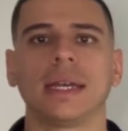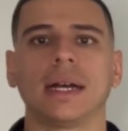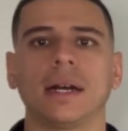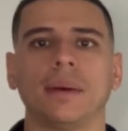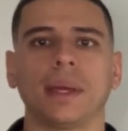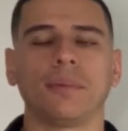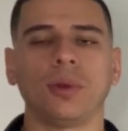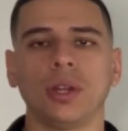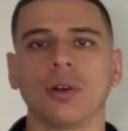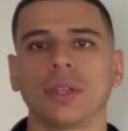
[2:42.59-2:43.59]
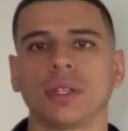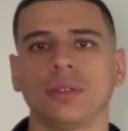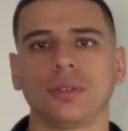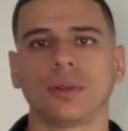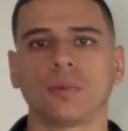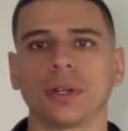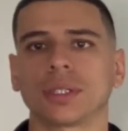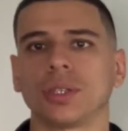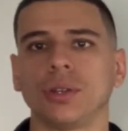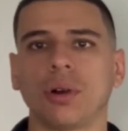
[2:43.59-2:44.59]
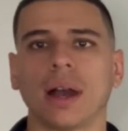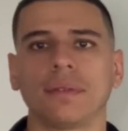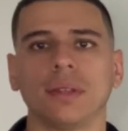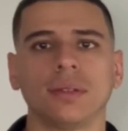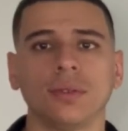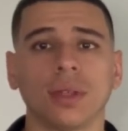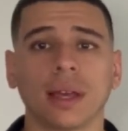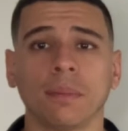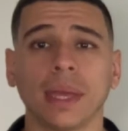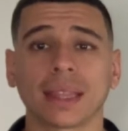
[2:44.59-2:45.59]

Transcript: And we know that you do your work, so you don't have to do that.